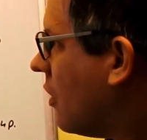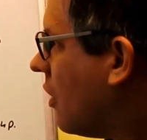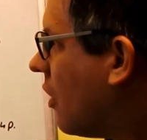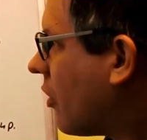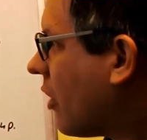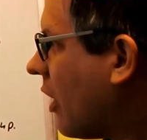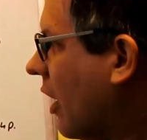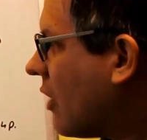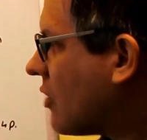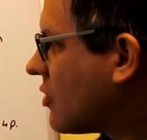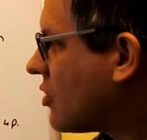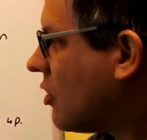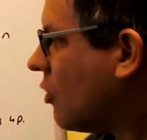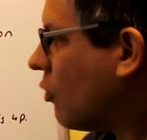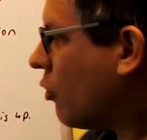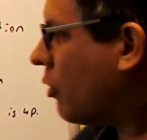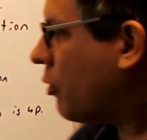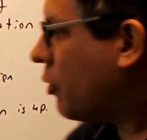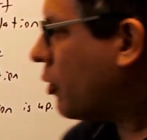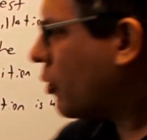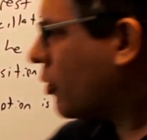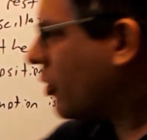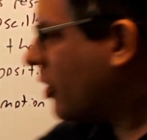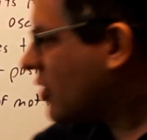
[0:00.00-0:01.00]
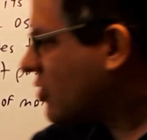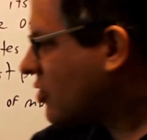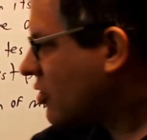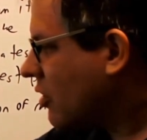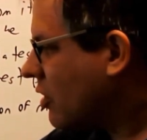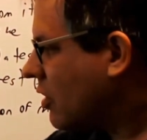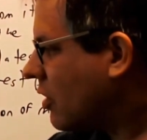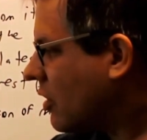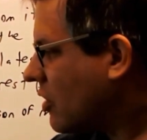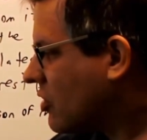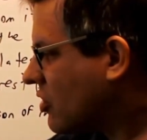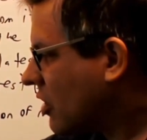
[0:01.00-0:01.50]
Okay, so when we release
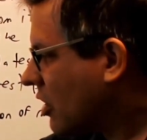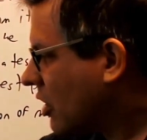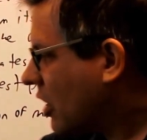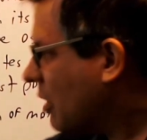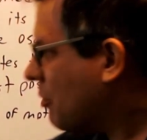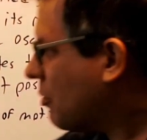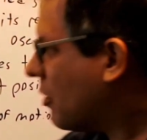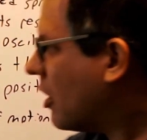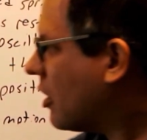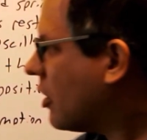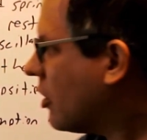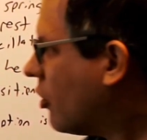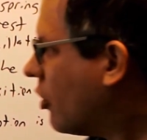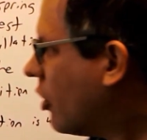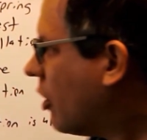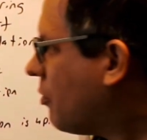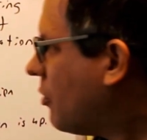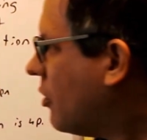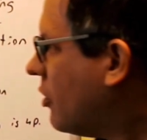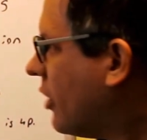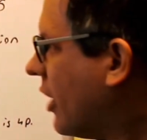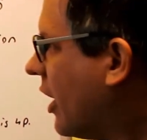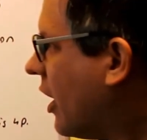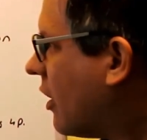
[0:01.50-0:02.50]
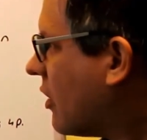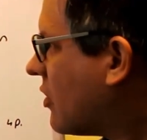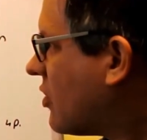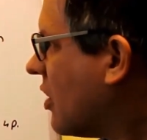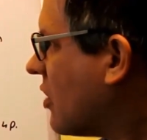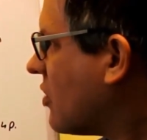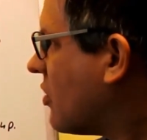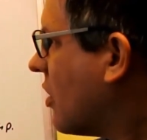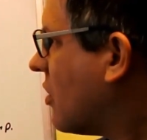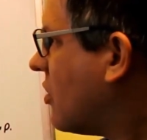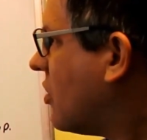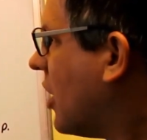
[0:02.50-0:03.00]
it, it's going to keep on going up and down. It
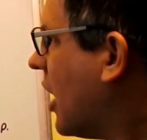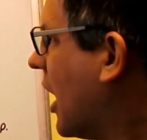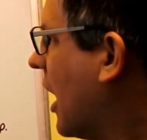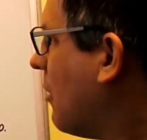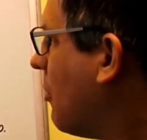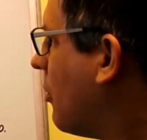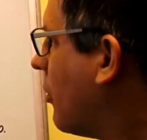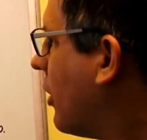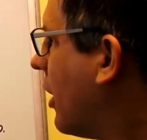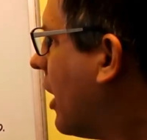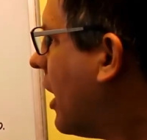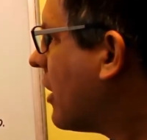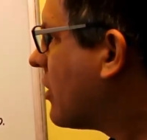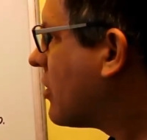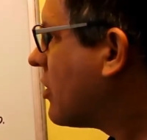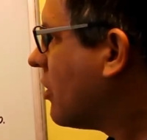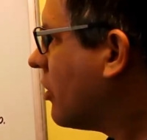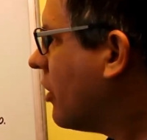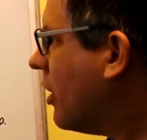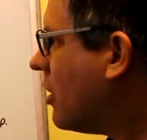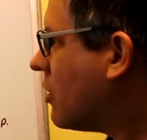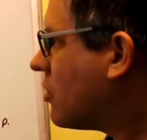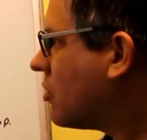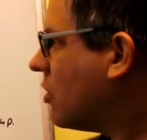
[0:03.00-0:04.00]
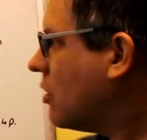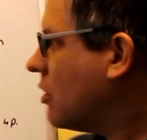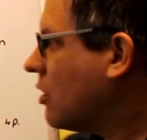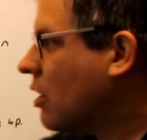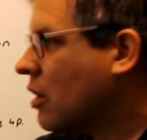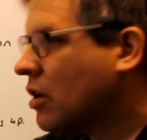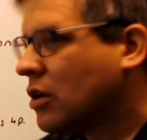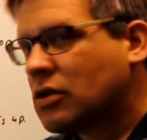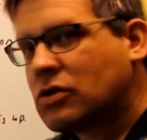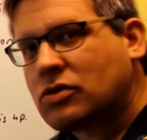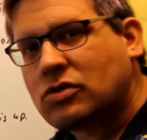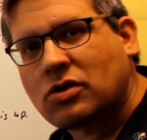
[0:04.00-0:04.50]
says the time of the oscillation
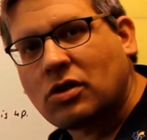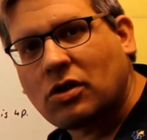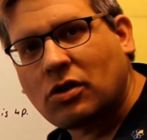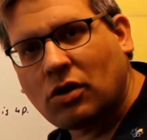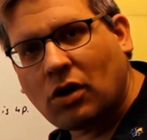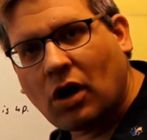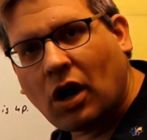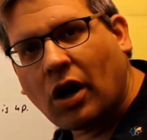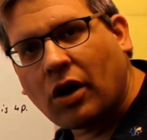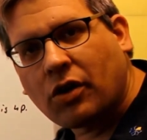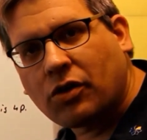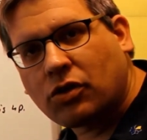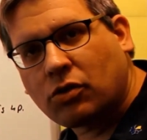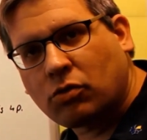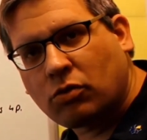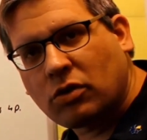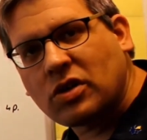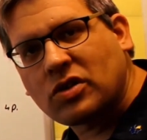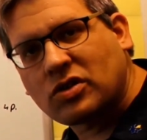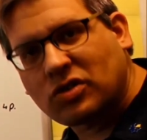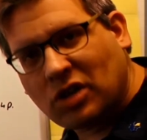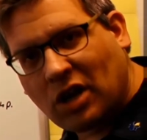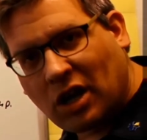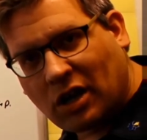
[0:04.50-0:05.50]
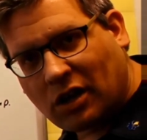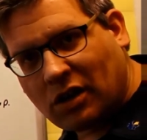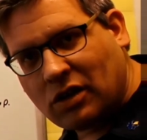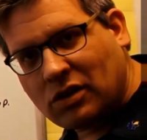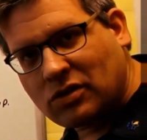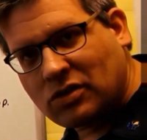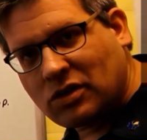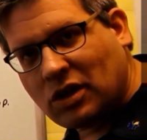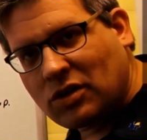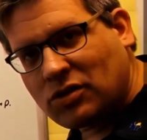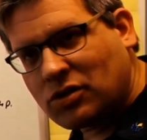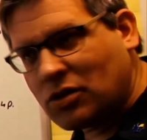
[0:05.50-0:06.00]
is uh, three
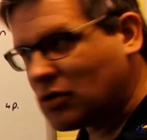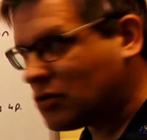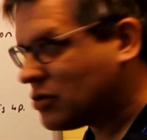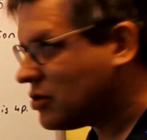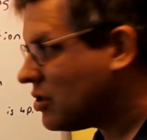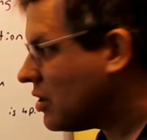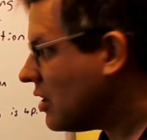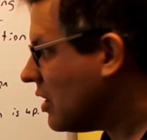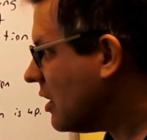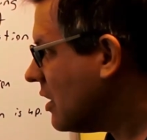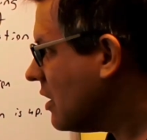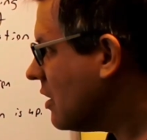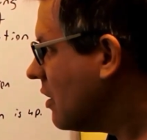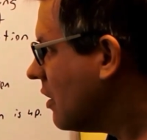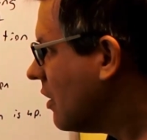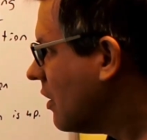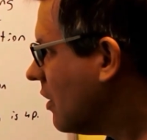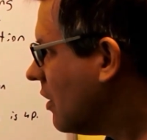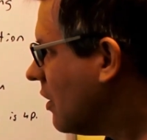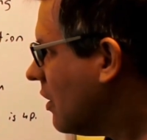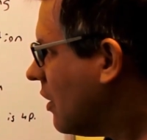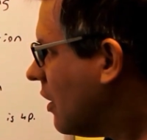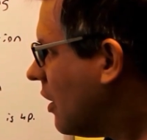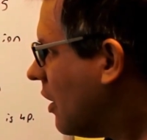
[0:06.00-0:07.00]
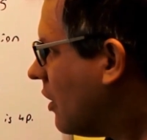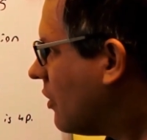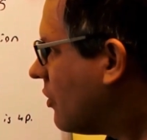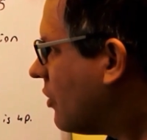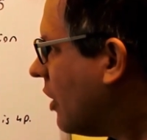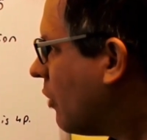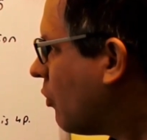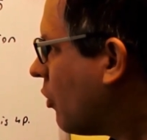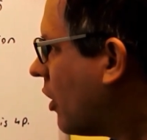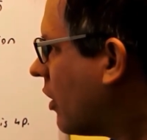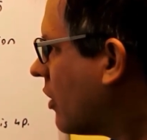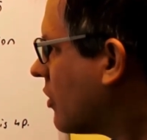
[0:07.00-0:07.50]
seconds, that's our T.
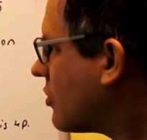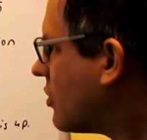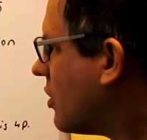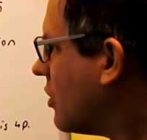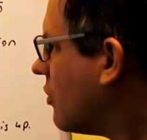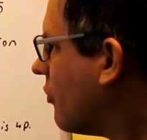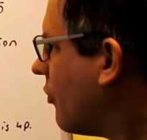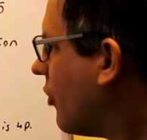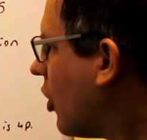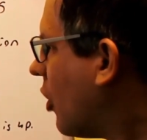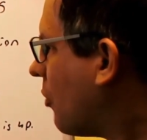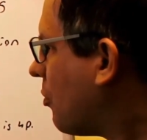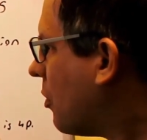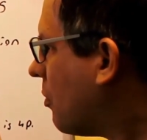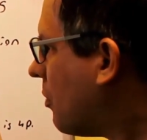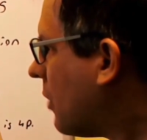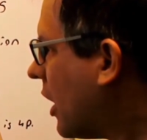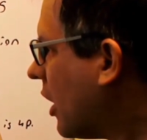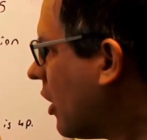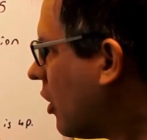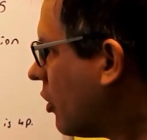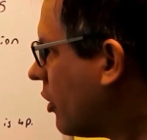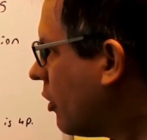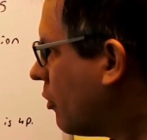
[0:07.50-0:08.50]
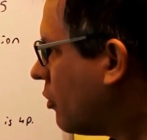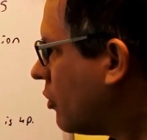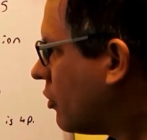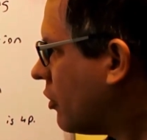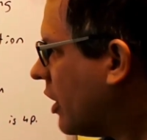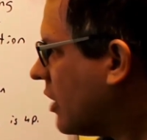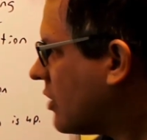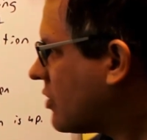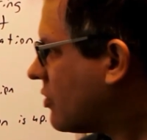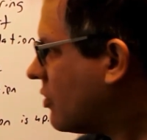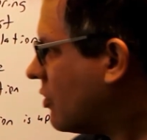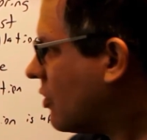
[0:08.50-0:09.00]
They want us to develop a model that
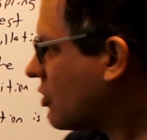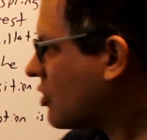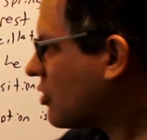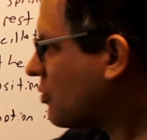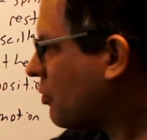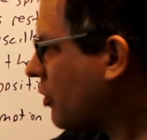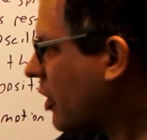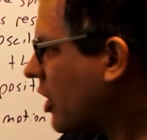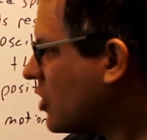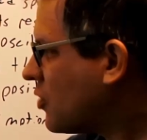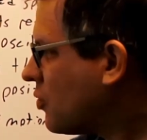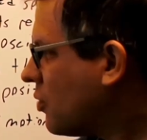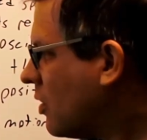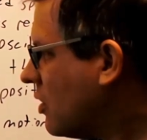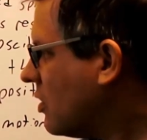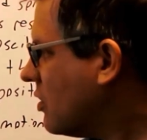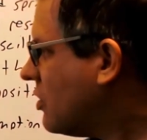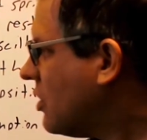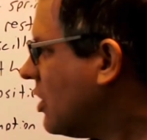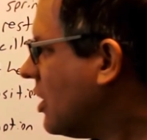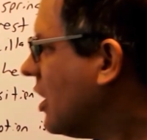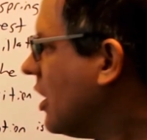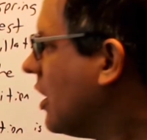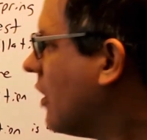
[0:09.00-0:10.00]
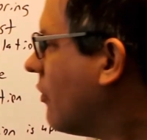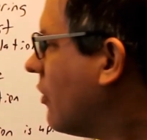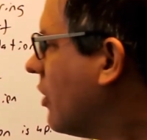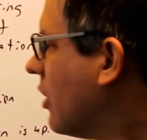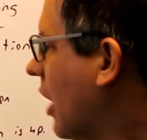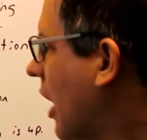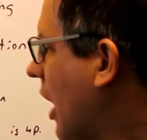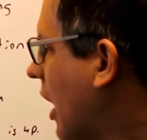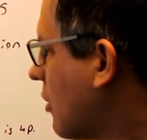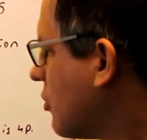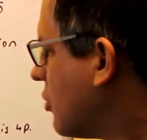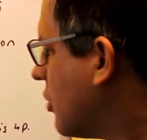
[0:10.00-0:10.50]
relates to displacement D of the
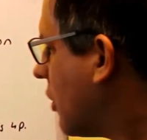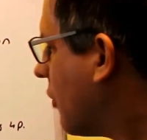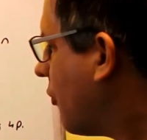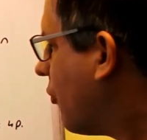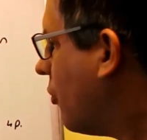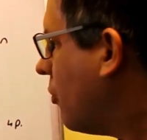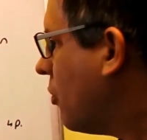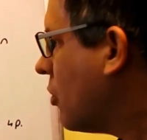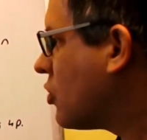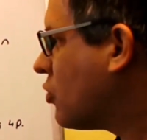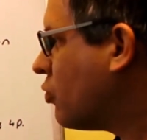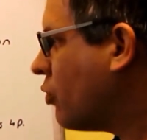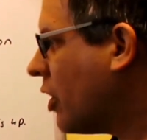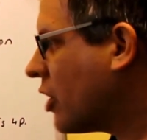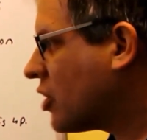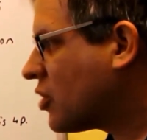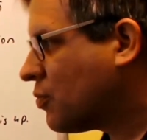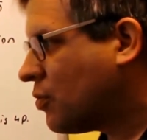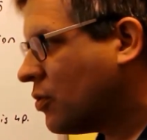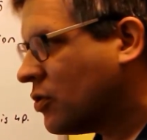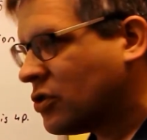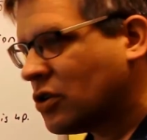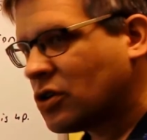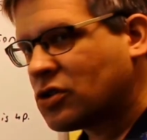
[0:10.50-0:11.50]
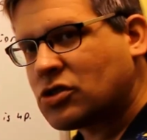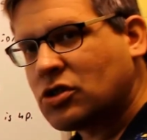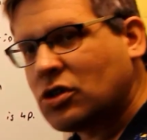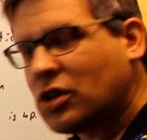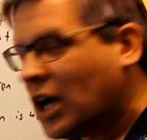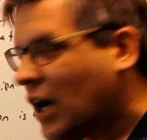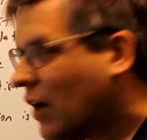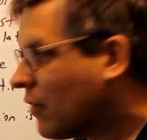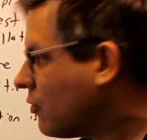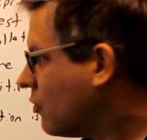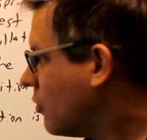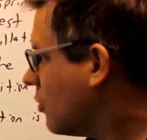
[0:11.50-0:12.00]
object from this rest position
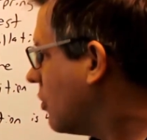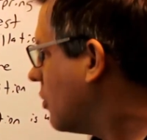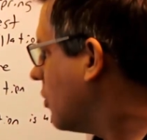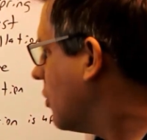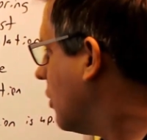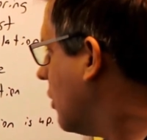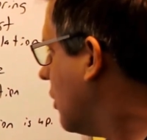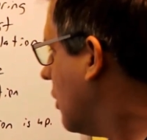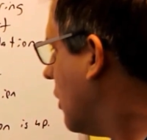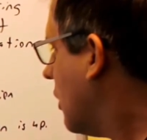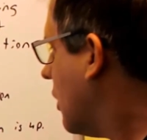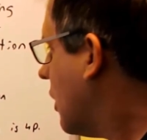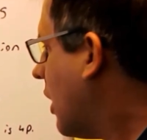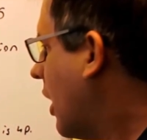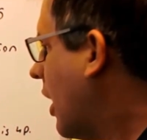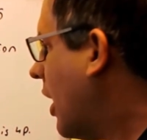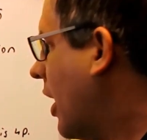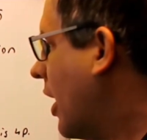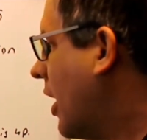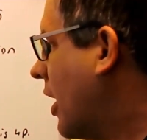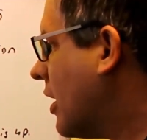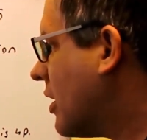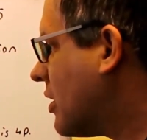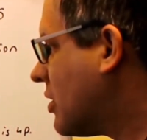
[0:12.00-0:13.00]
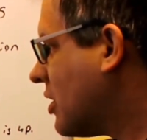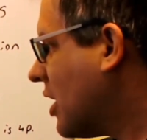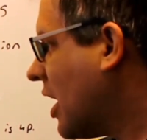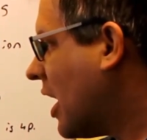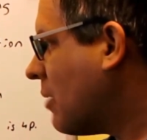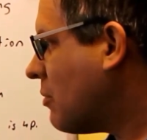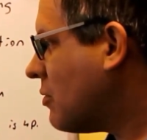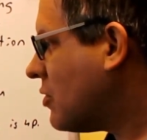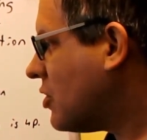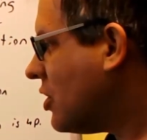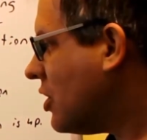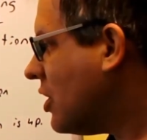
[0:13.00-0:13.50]
after Uh,
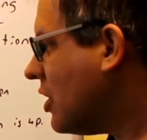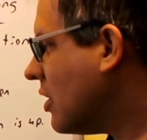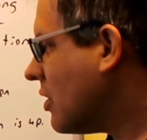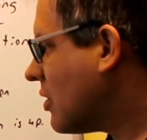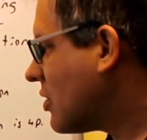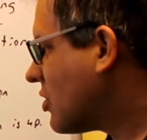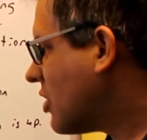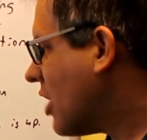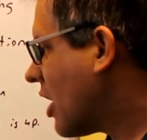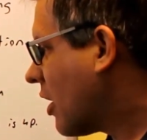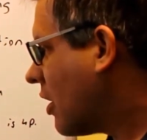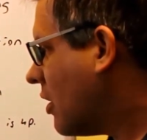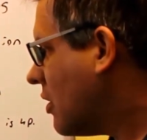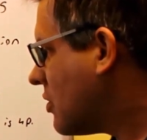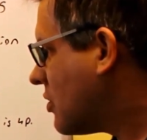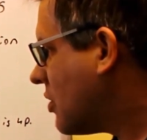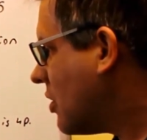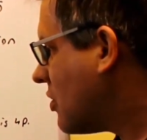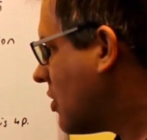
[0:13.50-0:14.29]
time t in seconds.